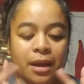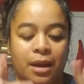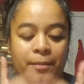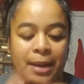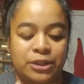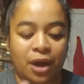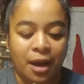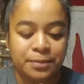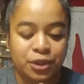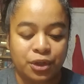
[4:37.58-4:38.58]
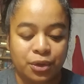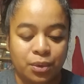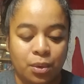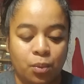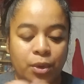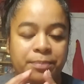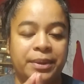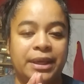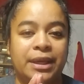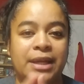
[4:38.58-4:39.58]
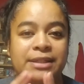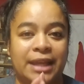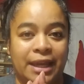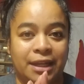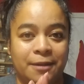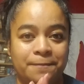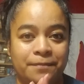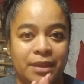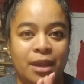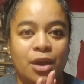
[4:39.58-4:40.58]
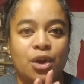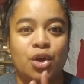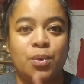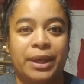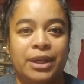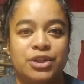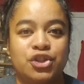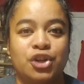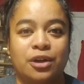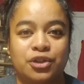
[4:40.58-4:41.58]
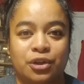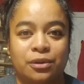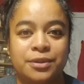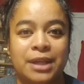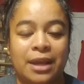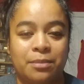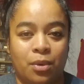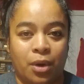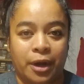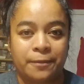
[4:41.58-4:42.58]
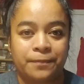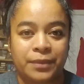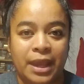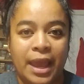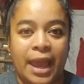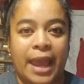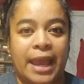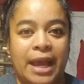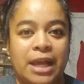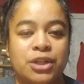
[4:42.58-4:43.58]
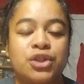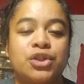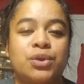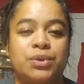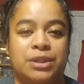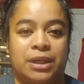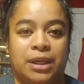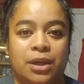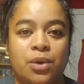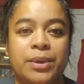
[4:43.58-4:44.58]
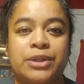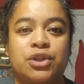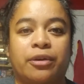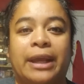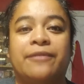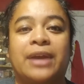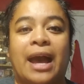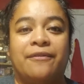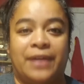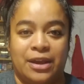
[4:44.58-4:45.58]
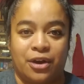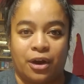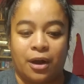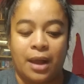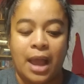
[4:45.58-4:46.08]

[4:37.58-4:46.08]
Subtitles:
my top 2 would be Danny, who is Junk Journals and More, and Susie, who is Creative Cafe Girl.